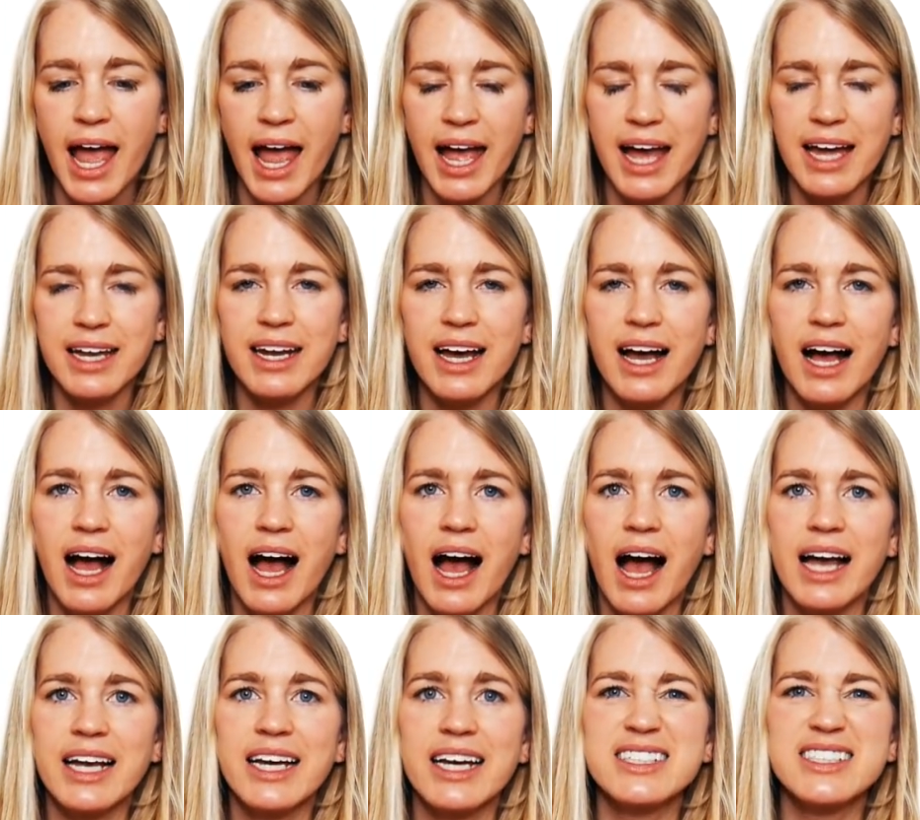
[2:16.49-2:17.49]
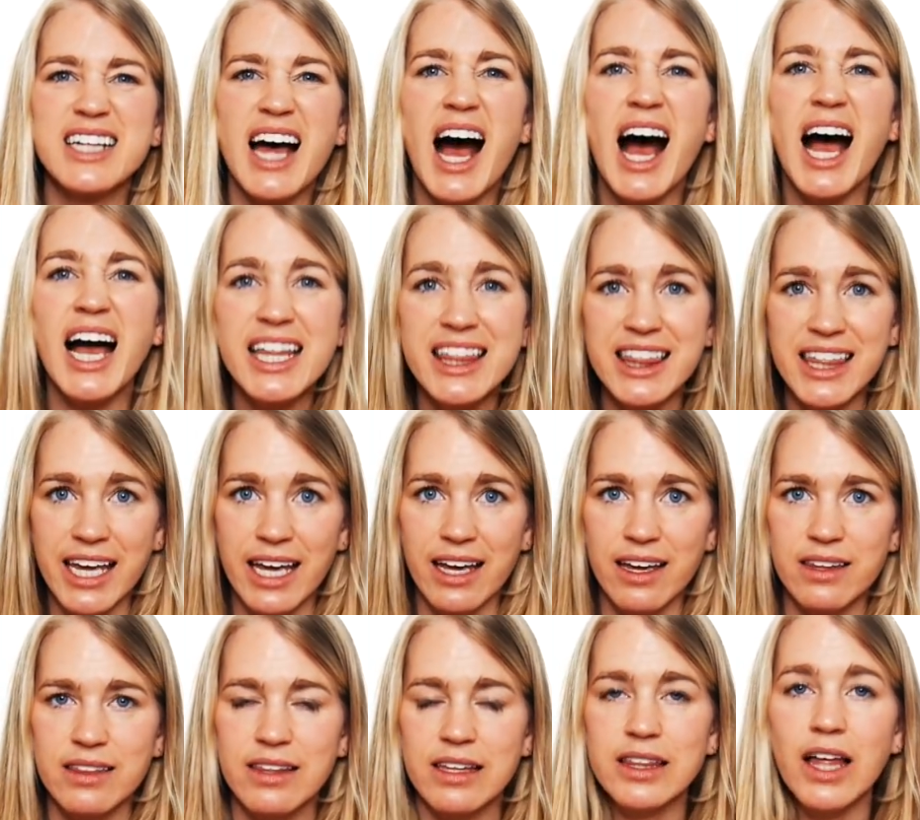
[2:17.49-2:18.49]
And I guess I
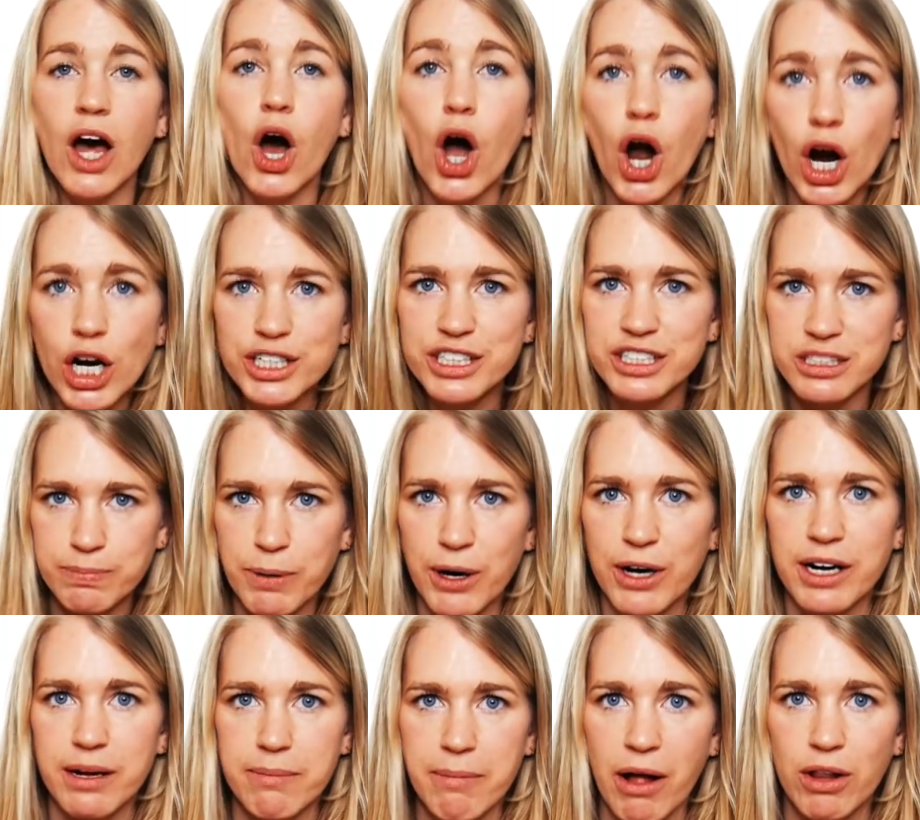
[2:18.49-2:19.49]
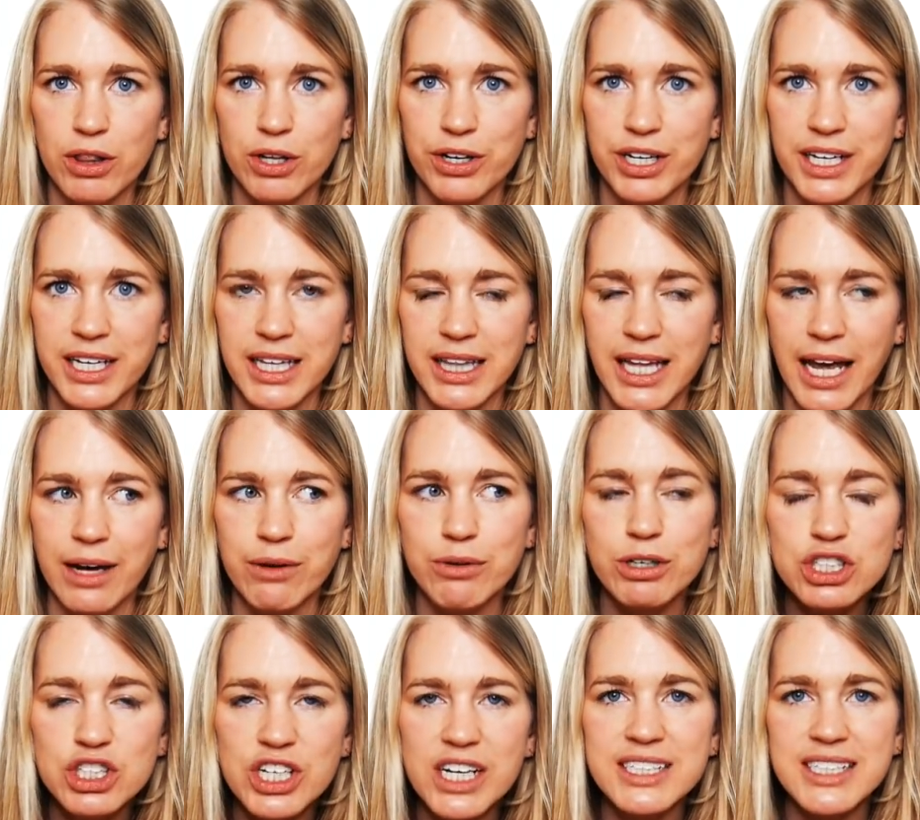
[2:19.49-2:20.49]
think that the hardest part about learning a
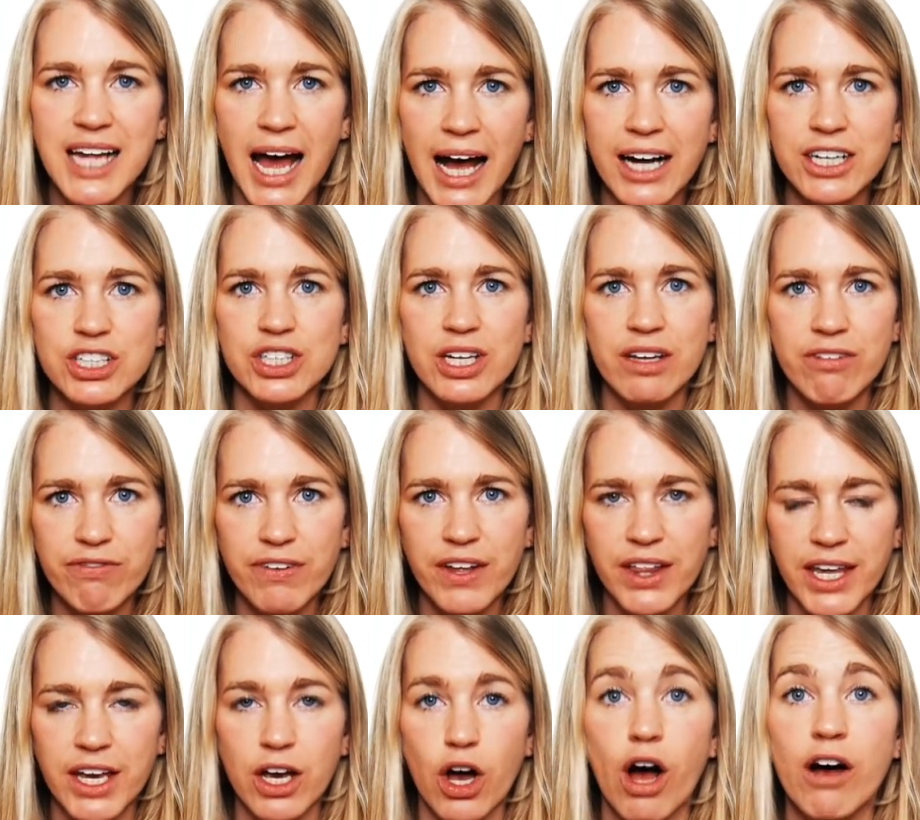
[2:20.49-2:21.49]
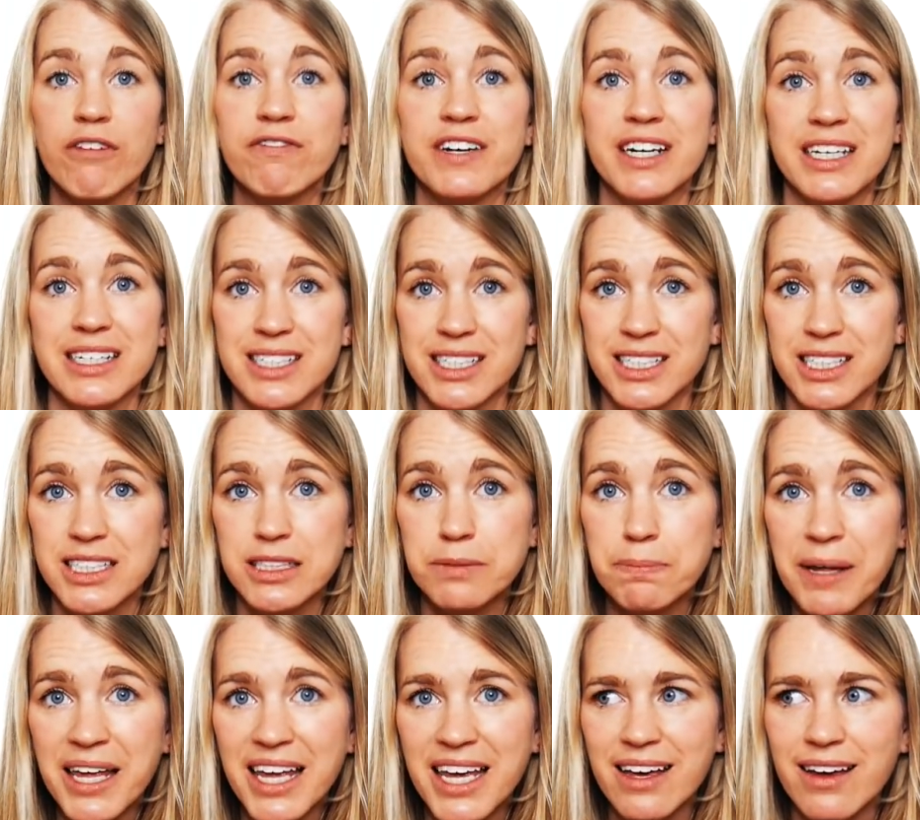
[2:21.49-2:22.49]
language is actually feeling confident to
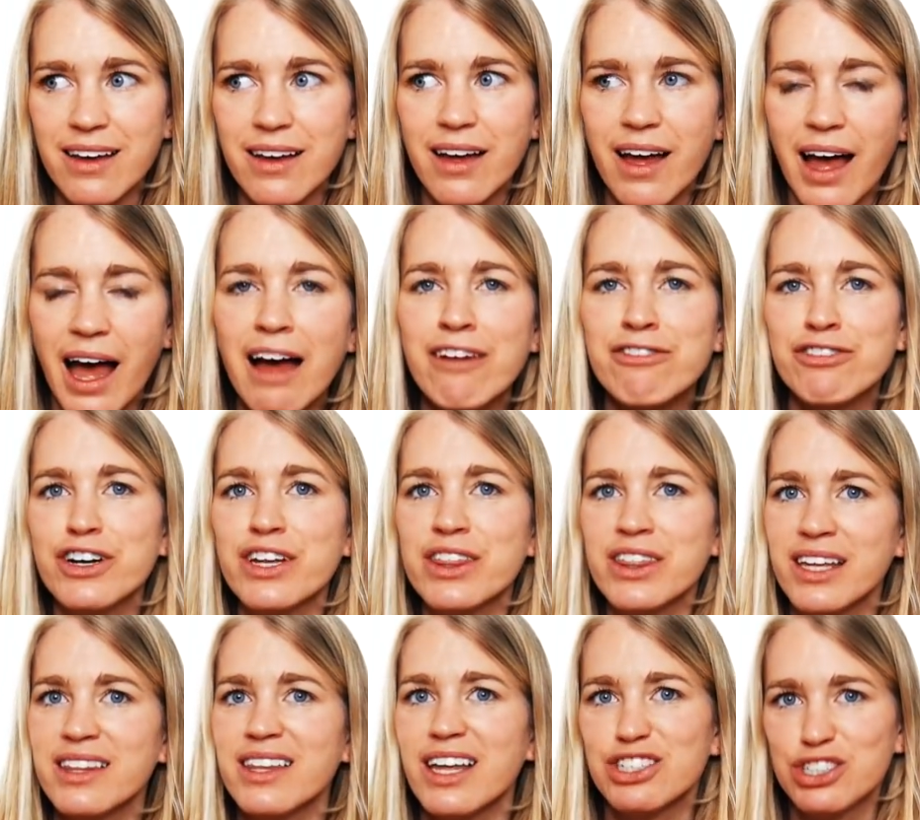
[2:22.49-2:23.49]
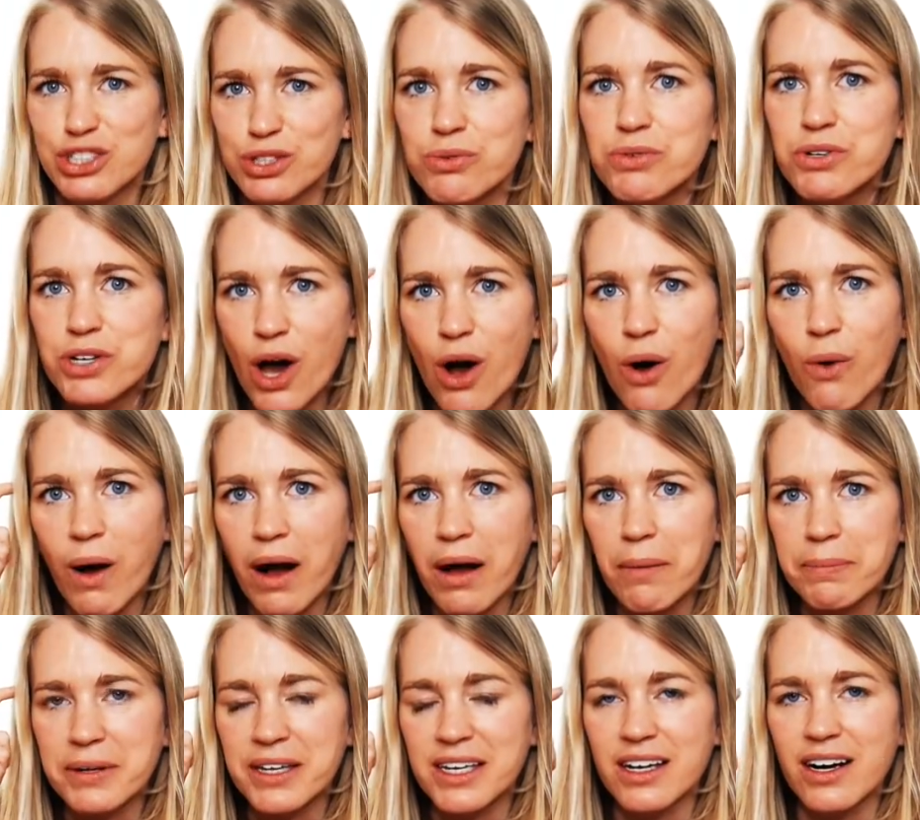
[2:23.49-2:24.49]
speak everything that you know
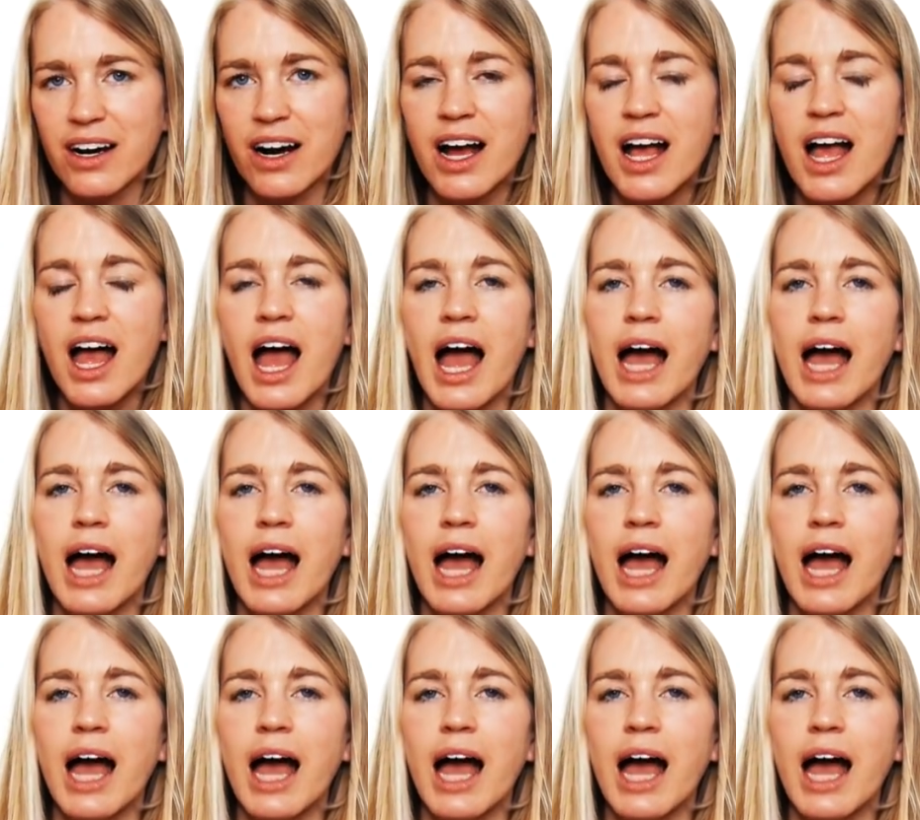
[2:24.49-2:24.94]
up here.